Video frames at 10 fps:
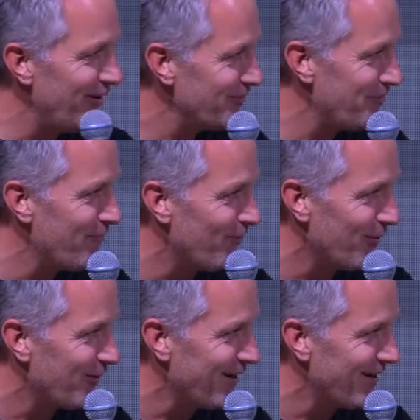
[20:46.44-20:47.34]
have
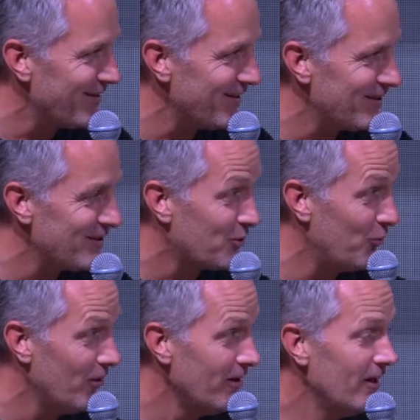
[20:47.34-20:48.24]
people looking at it. It's
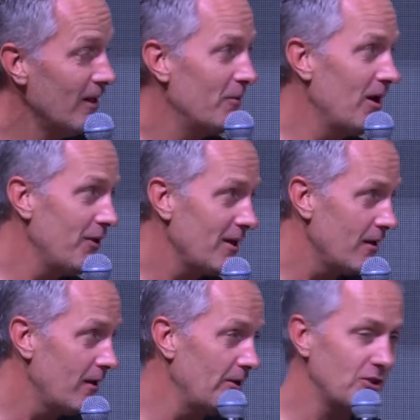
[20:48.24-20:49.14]
cool. But I
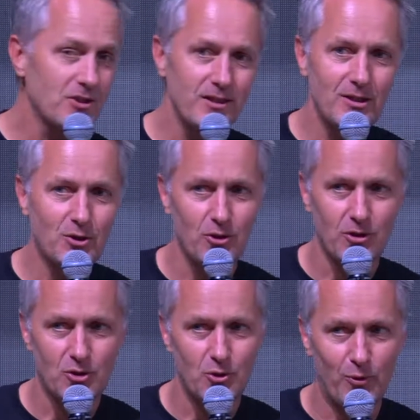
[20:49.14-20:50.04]
think I just need
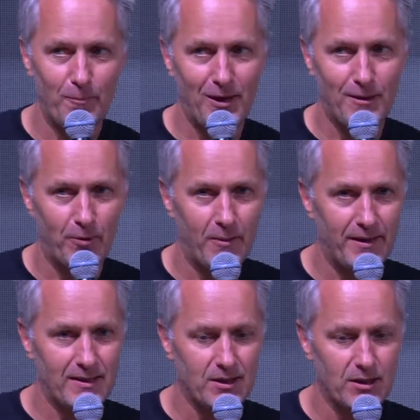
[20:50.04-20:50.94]
to repeat my
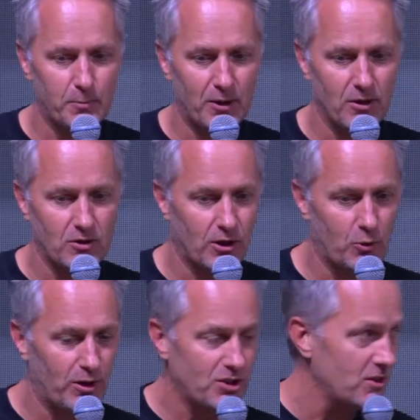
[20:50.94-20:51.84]
message because there
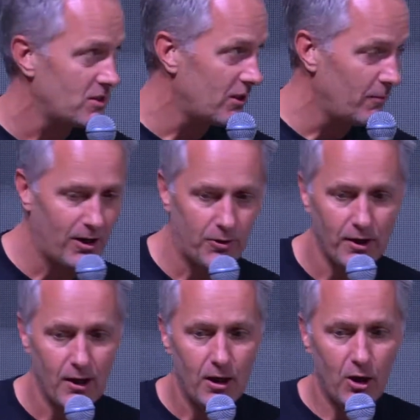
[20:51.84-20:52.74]
are questions here
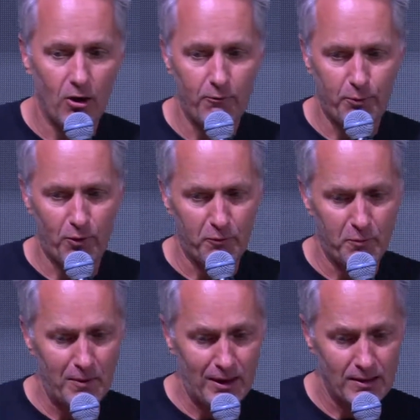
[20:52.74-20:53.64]
about low
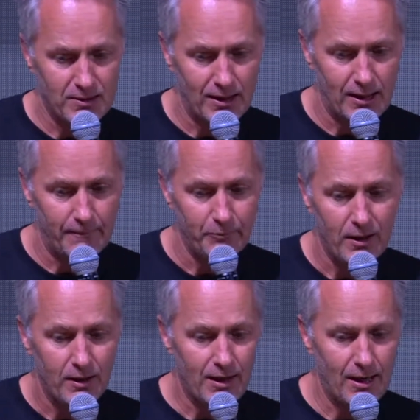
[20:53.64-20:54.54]
profitability,
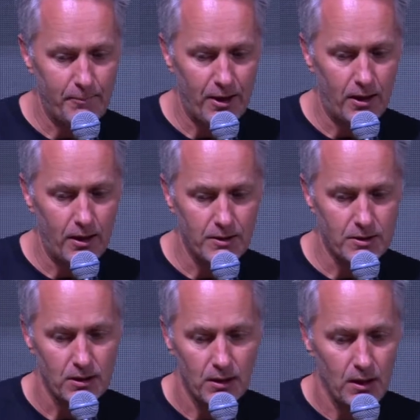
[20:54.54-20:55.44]

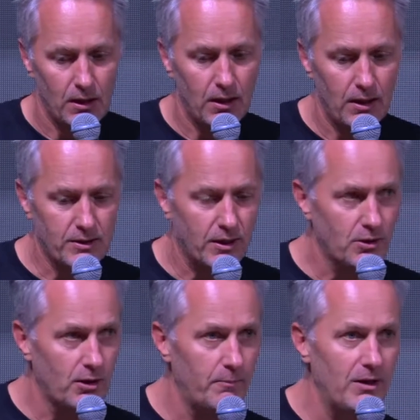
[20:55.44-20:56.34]
KPIs,
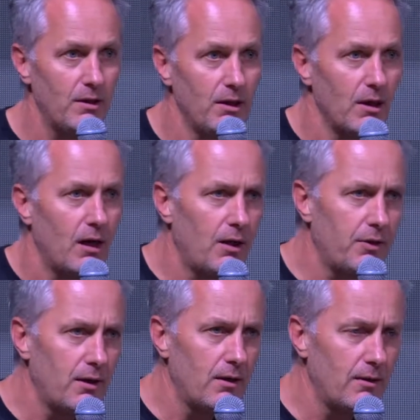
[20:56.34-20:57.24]
etc. I mean,
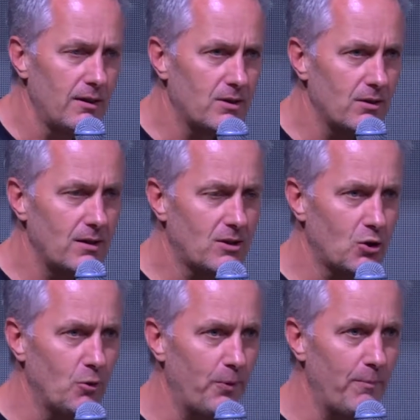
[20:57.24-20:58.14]
it's
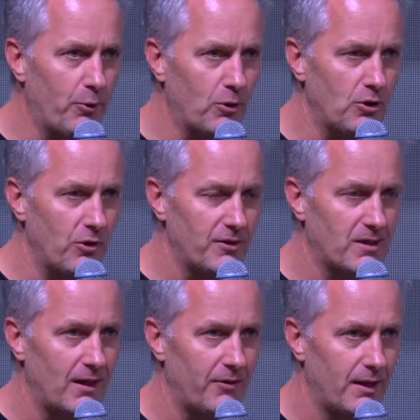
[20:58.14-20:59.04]
super important to
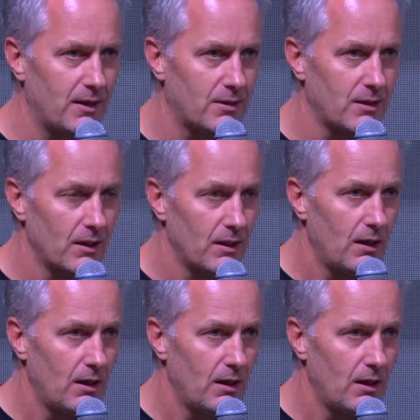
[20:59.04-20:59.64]
understand that